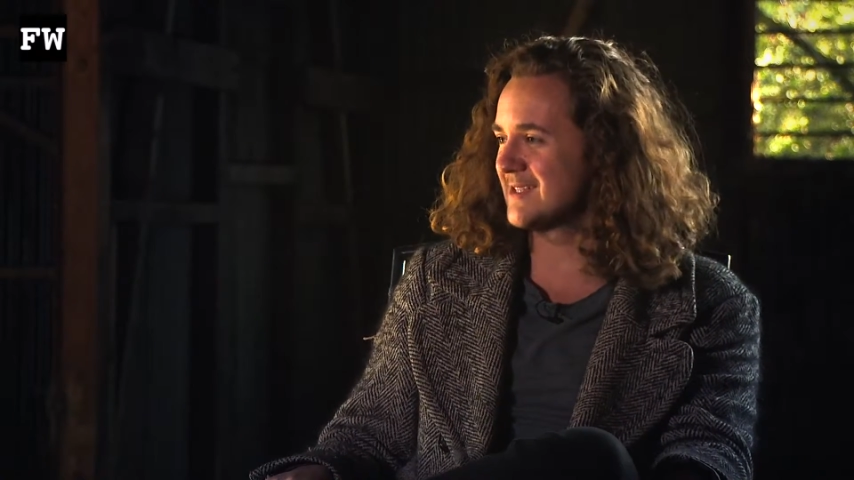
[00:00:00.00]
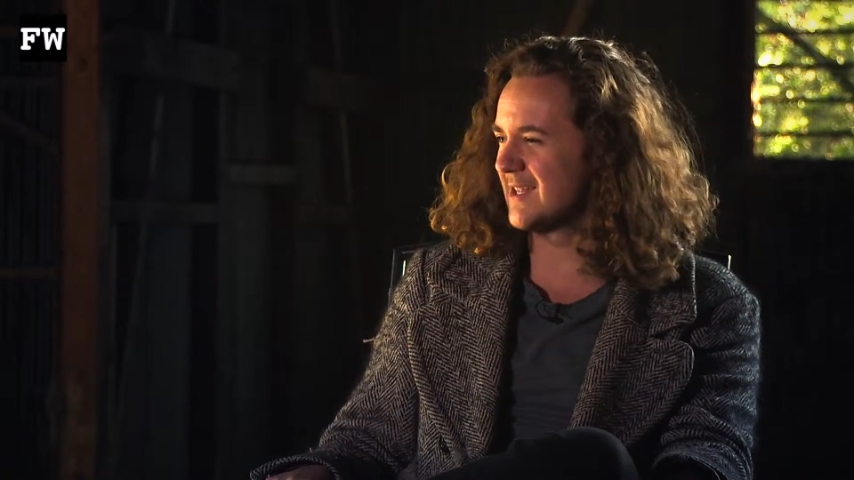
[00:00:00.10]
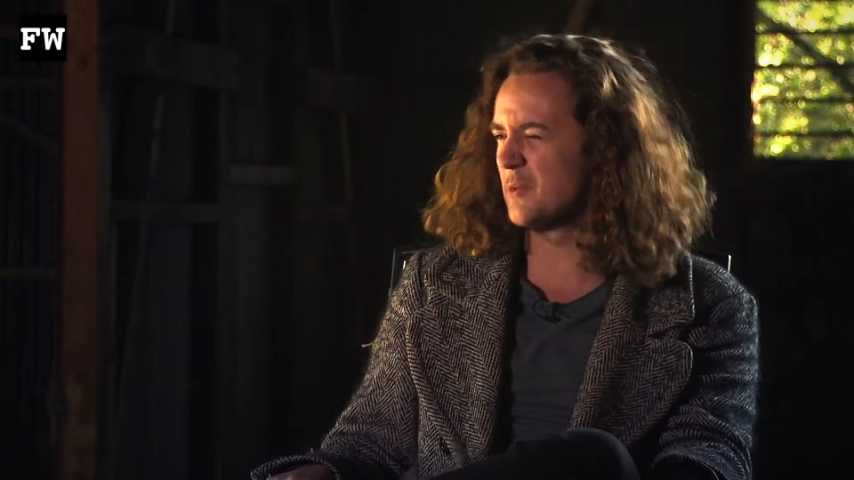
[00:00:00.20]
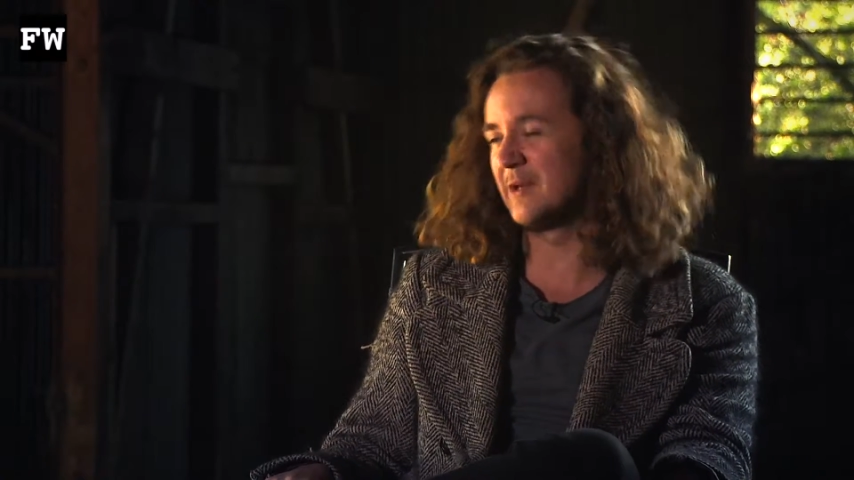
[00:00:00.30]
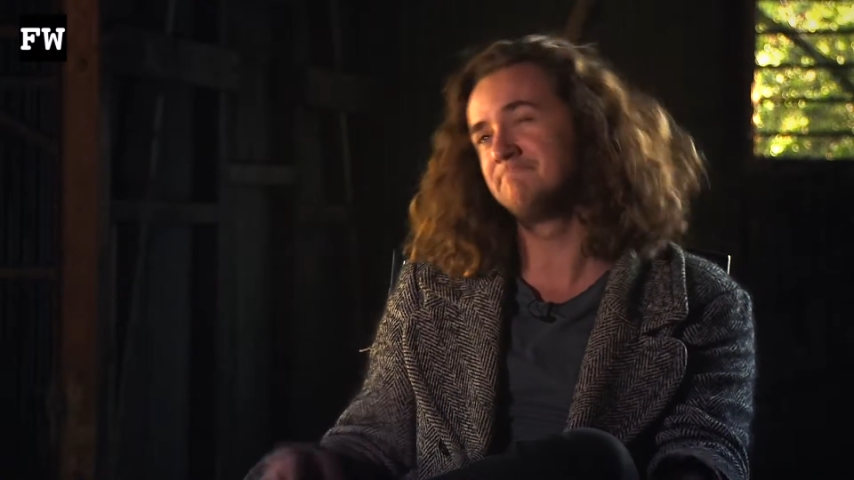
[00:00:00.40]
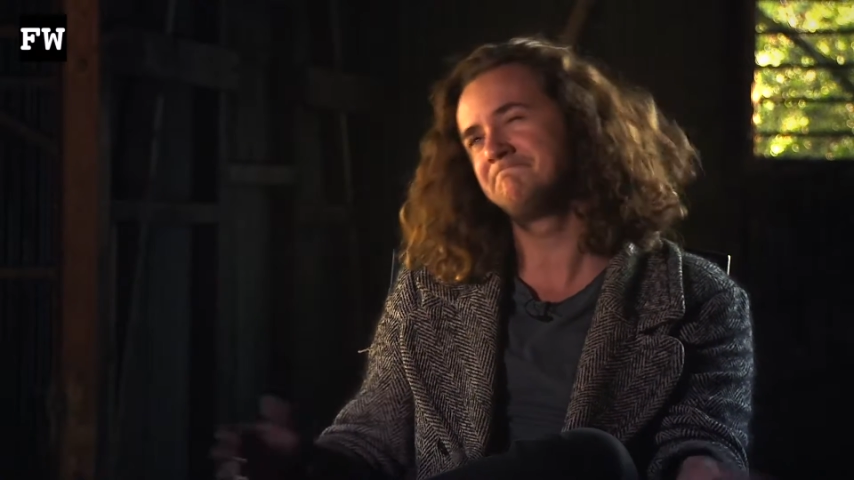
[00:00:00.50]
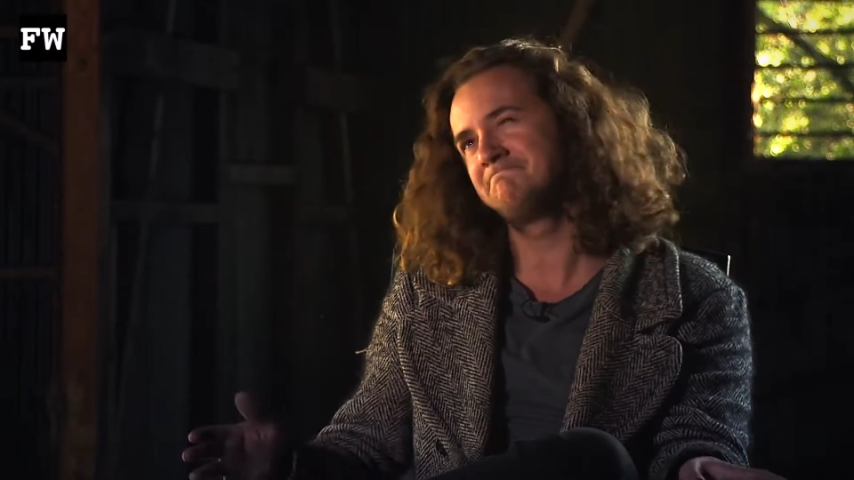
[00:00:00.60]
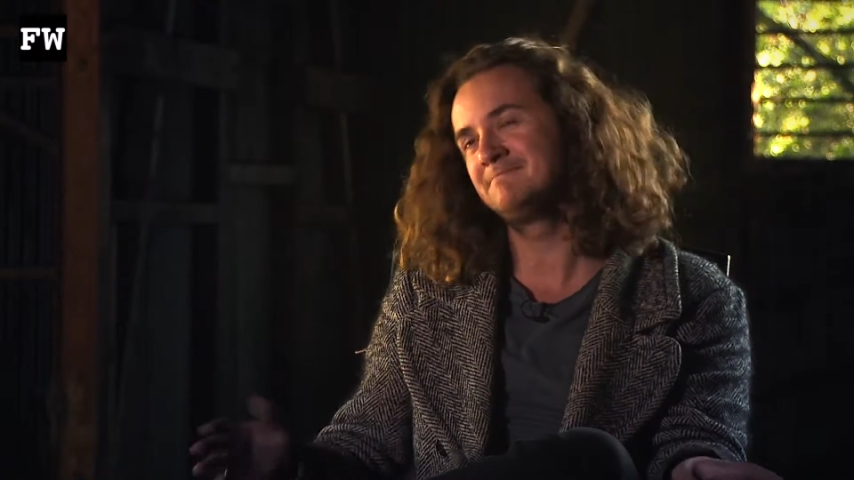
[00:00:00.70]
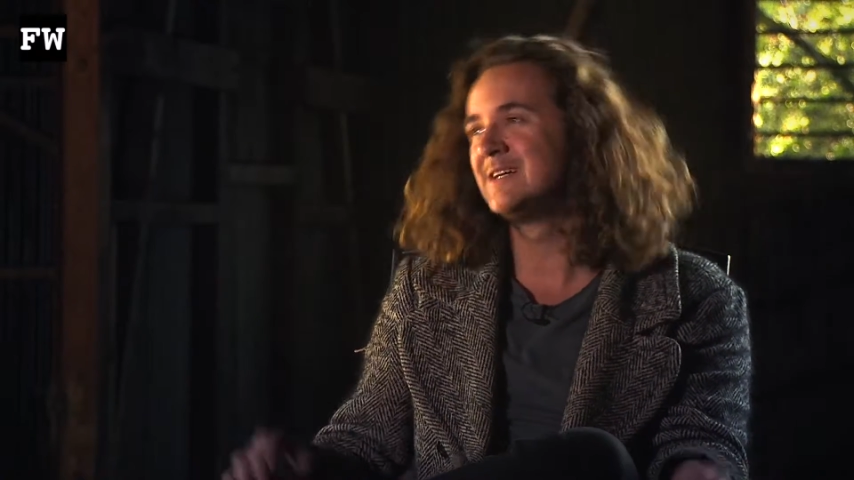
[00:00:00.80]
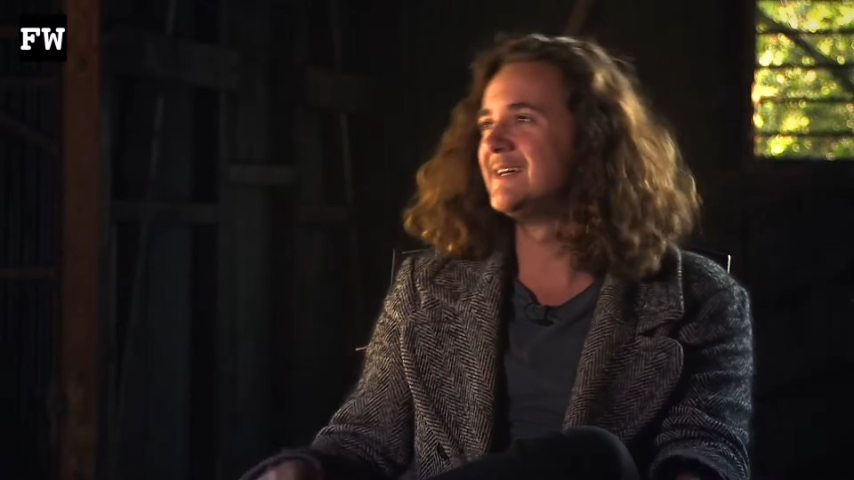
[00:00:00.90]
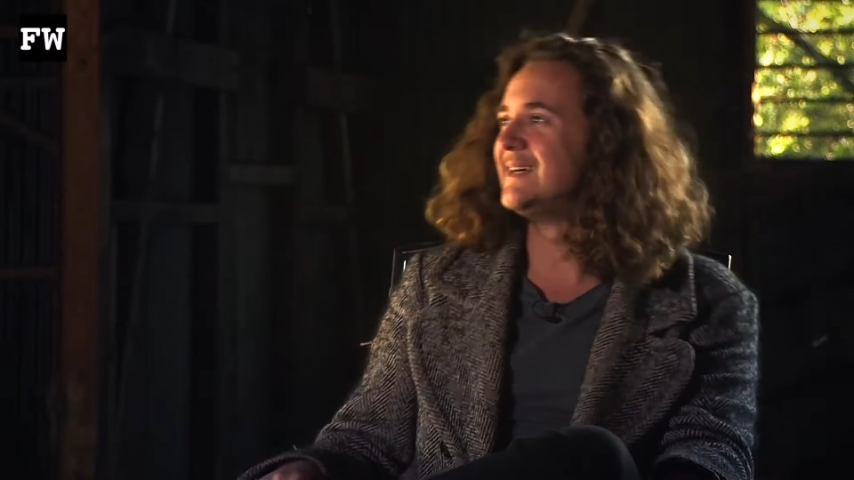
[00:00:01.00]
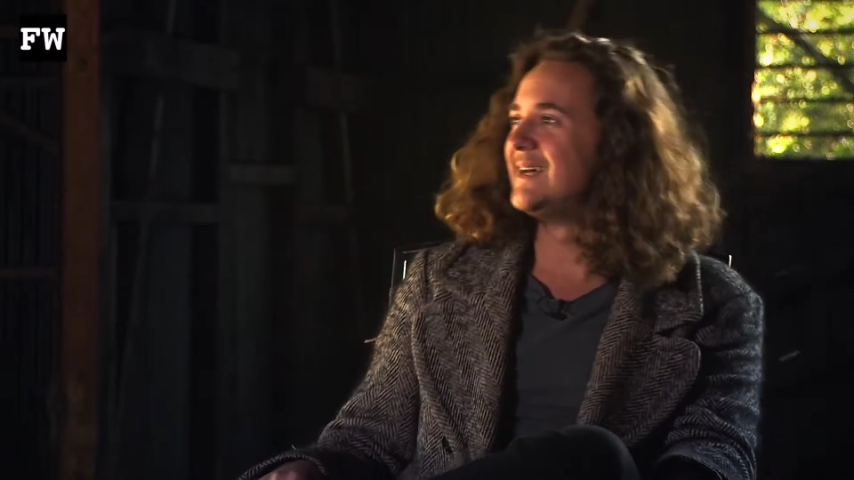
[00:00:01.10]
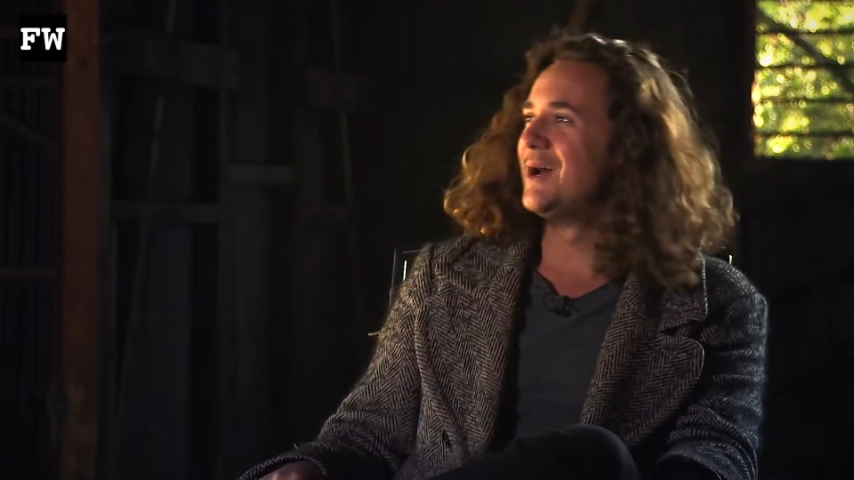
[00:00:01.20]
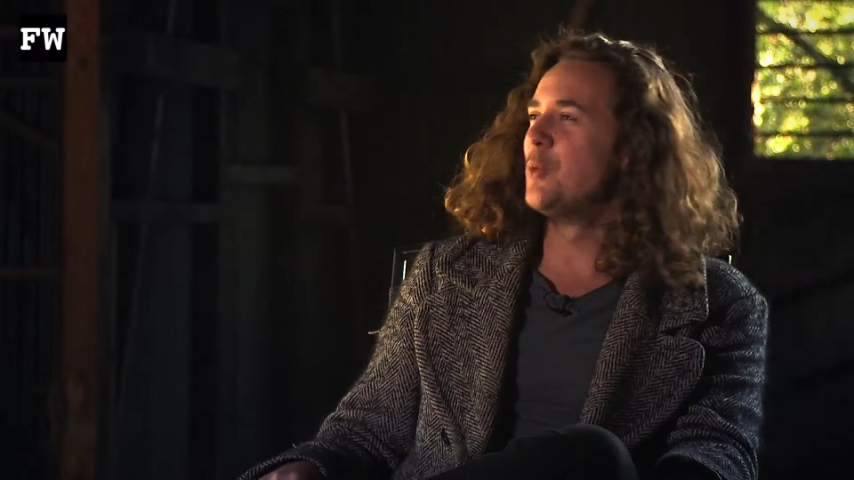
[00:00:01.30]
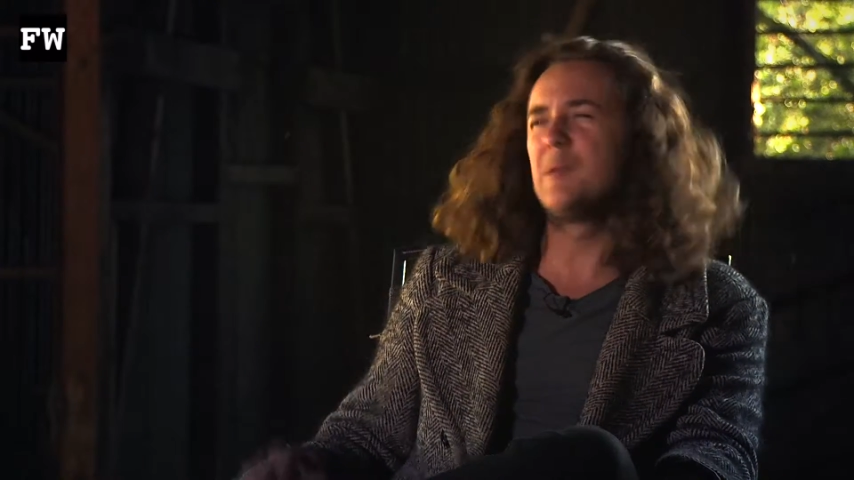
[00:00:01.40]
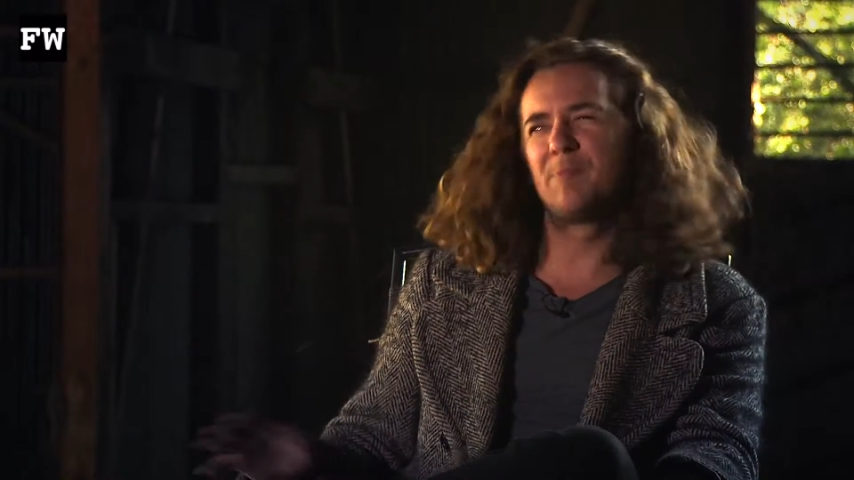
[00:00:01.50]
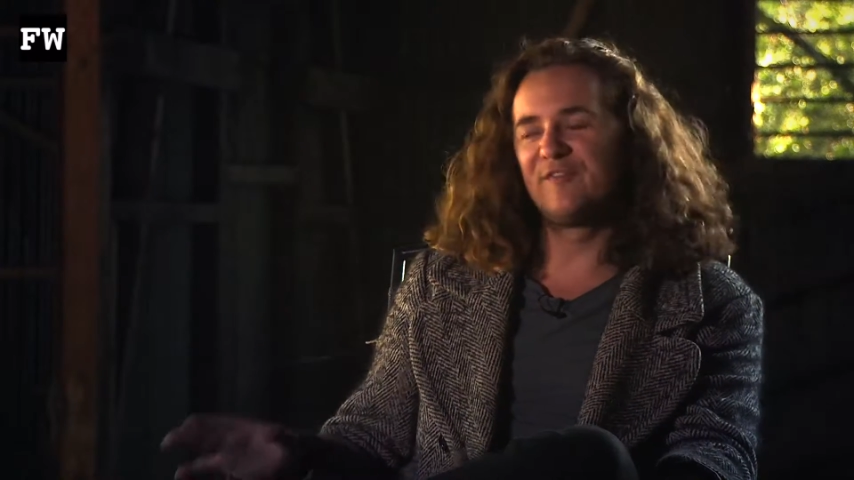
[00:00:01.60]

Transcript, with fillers: And they went, mm, we'd